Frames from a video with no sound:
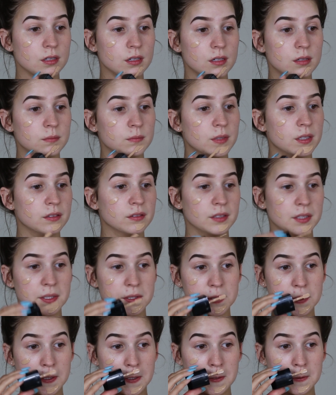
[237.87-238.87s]
I'm not really
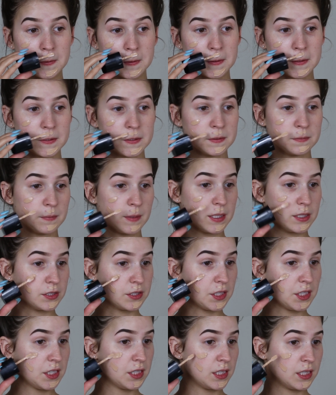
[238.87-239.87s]
sure if this is my
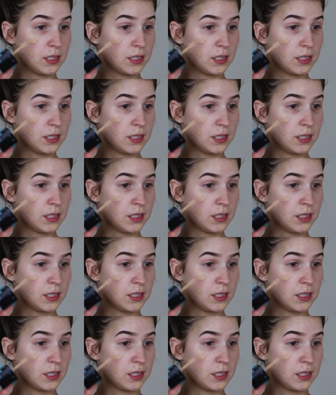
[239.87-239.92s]
shade